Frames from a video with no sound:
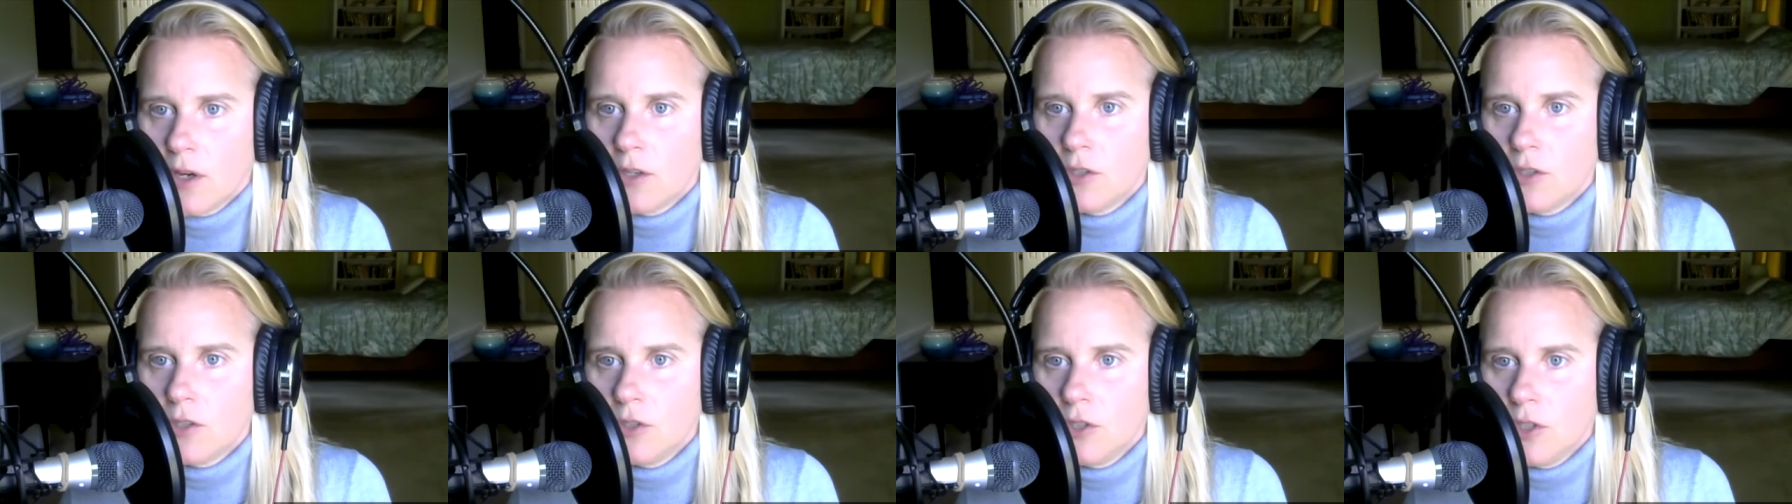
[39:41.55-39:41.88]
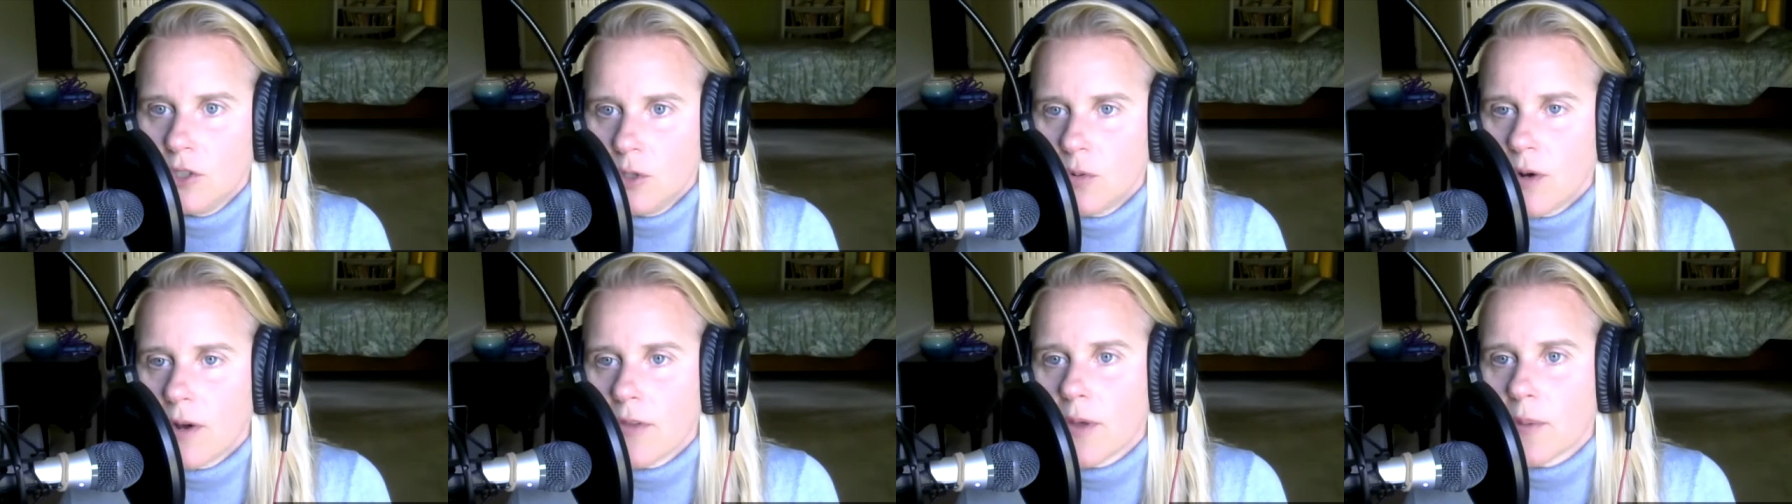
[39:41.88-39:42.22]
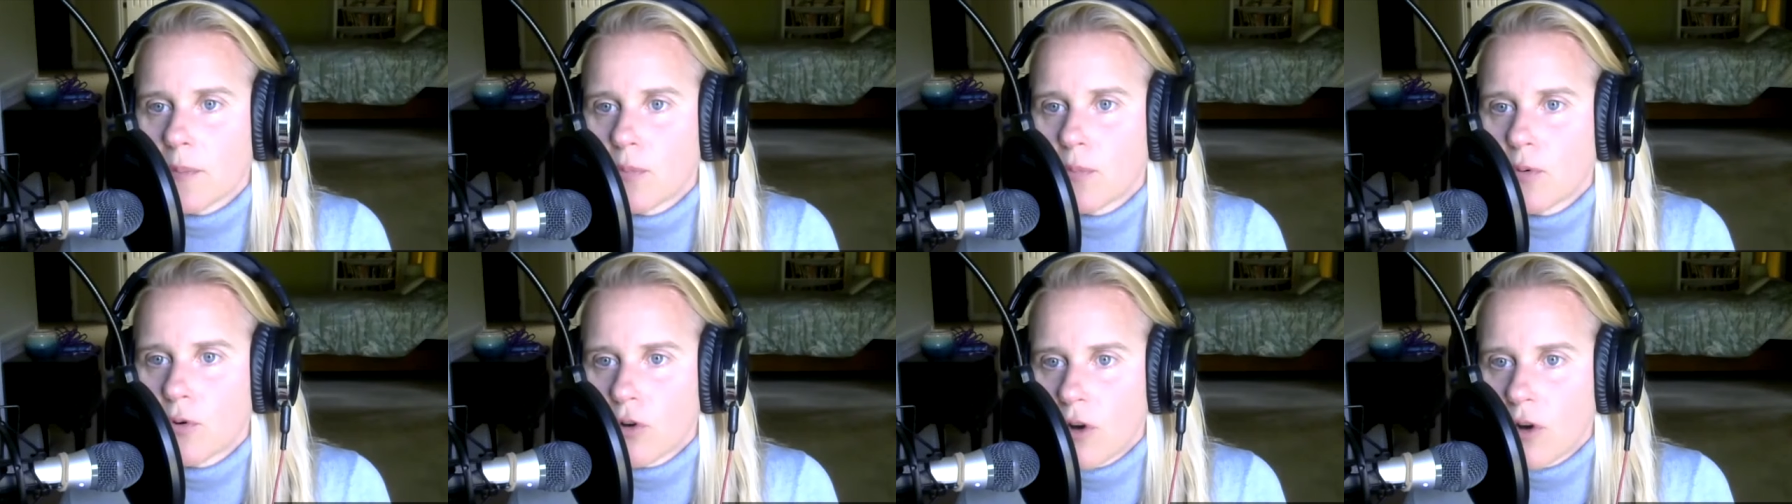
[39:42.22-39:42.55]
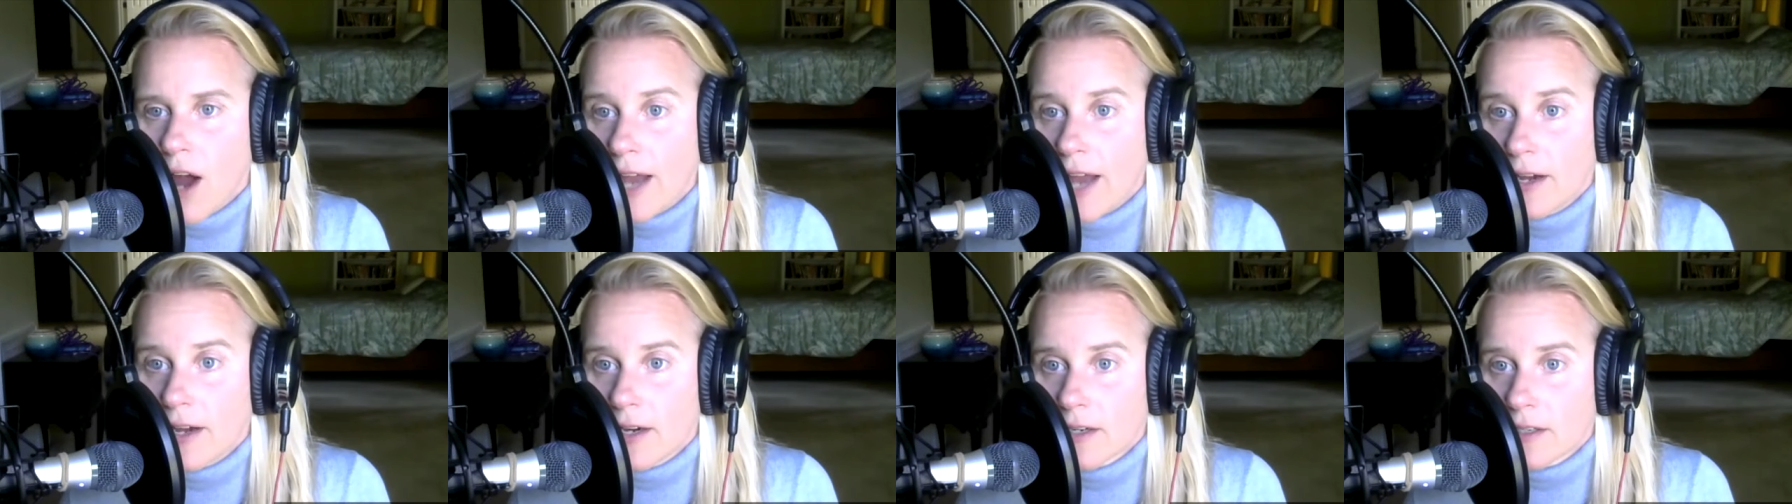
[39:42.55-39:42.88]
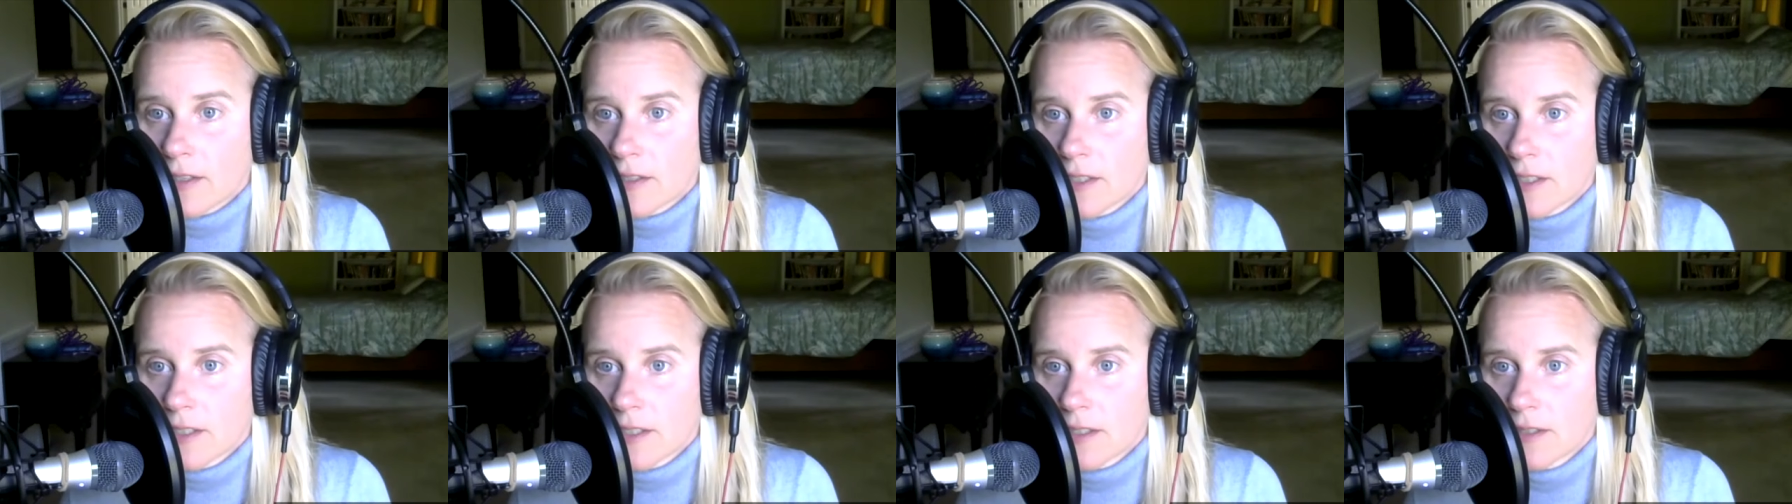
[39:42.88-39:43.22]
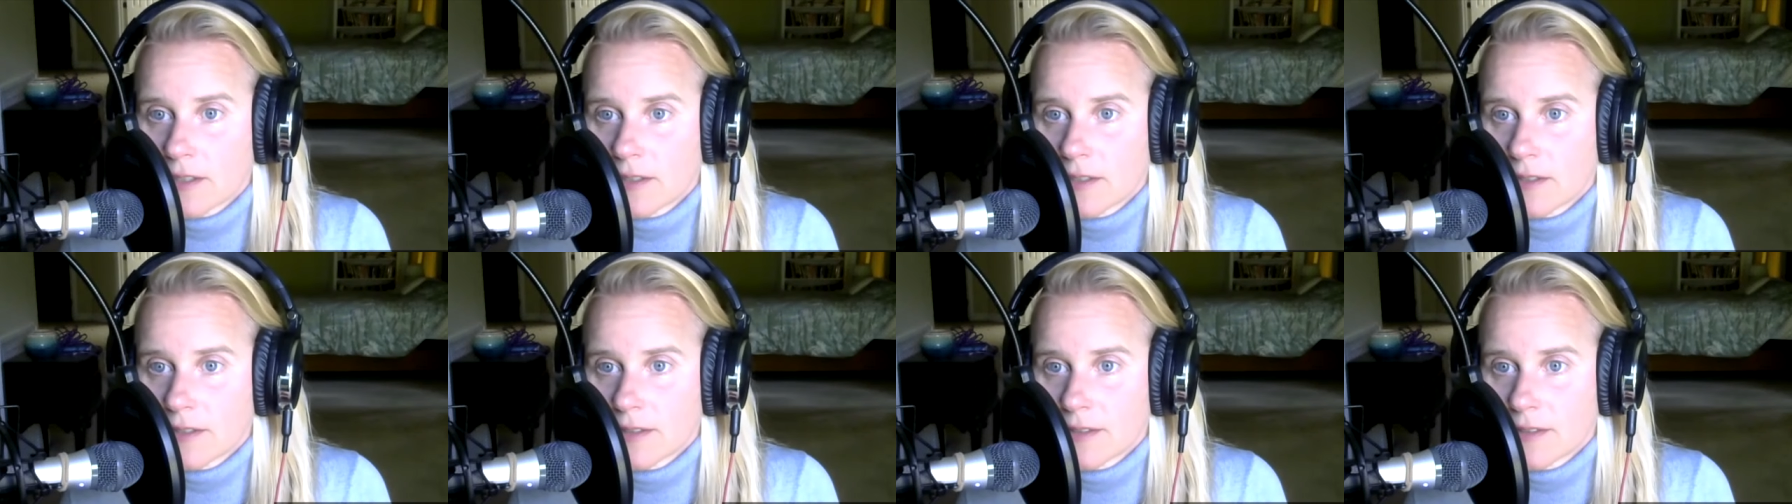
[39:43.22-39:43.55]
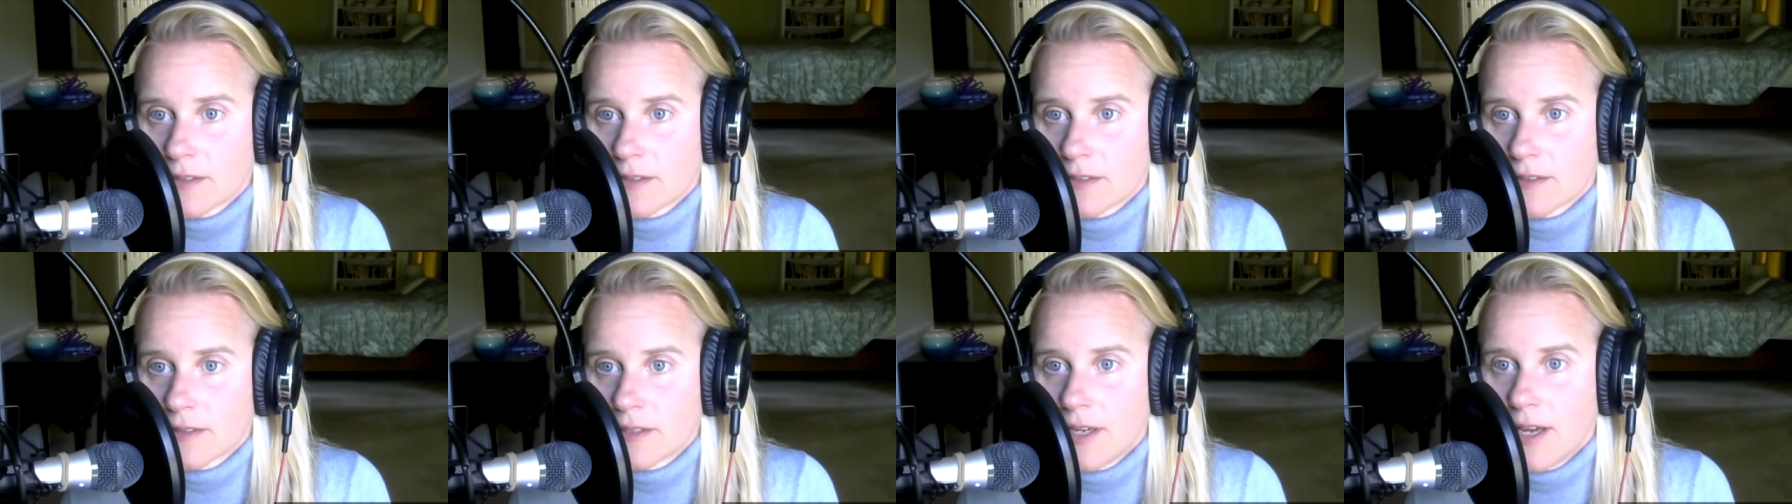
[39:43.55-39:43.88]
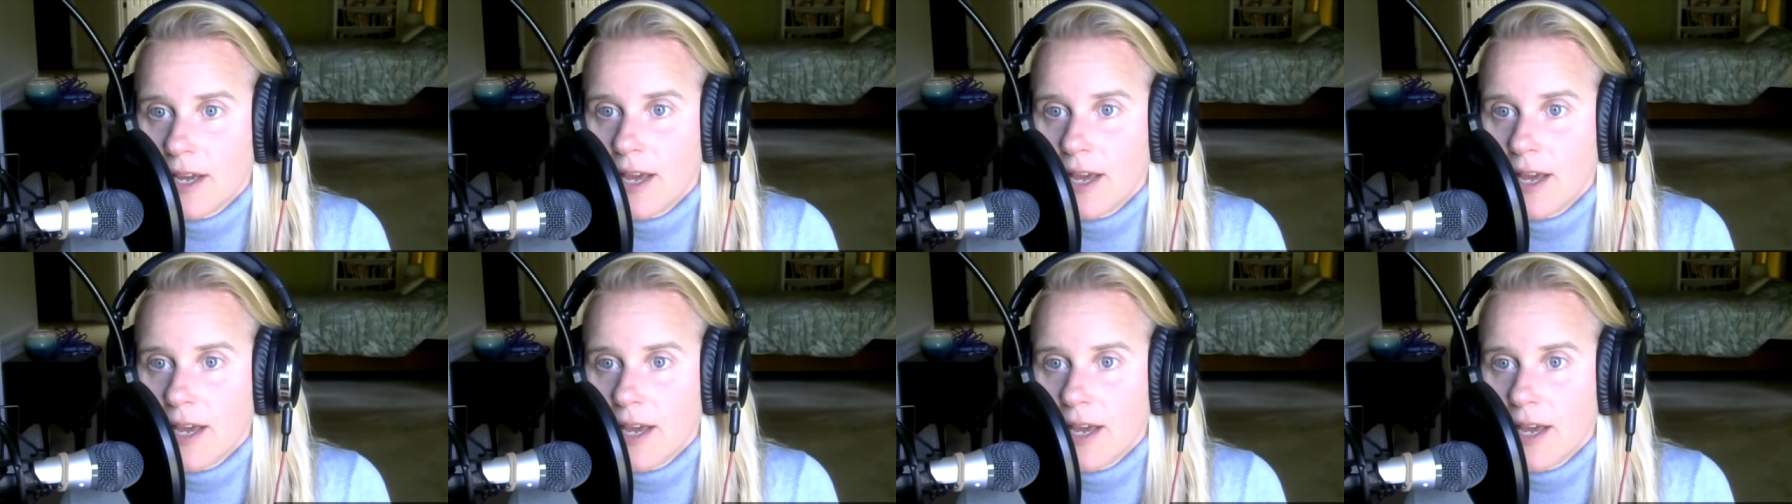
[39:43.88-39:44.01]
You are the product. Yes.